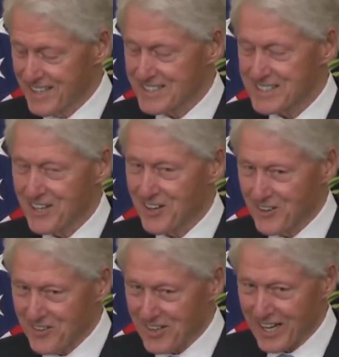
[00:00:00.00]

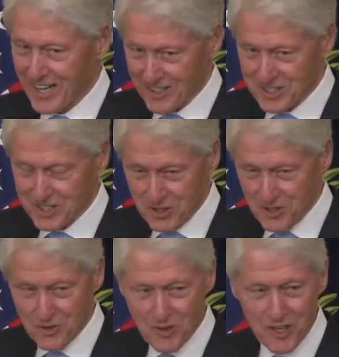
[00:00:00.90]
So I ask
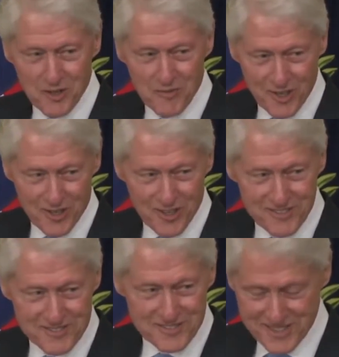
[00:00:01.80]
you to welcome her
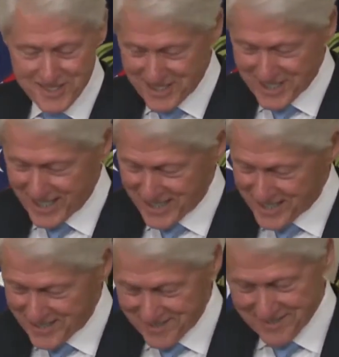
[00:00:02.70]
to the
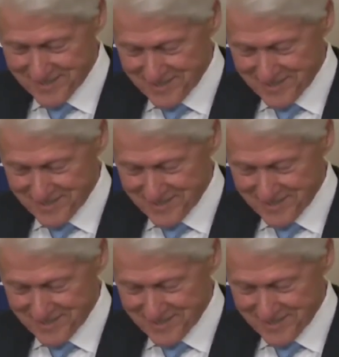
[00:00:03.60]
stage.